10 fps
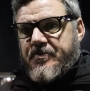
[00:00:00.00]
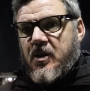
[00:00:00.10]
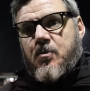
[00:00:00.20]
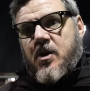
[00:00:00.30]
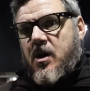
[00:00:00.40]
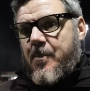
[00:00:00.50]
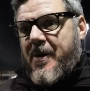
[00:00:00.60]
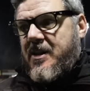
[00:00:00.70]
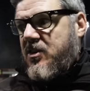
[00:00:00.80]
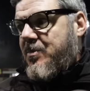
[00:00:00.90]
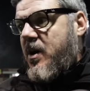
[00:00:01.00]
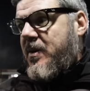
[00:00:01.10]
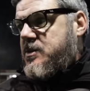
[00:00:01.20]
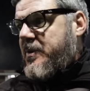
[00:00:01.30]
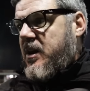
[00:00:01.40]
I think we've got to get back down the
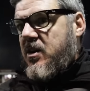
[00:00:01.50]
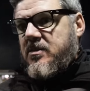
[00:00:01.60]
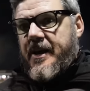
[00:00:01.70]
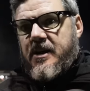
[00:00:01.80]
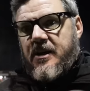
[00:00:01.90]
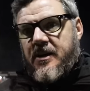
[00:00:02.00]
motorway. It's been a long day.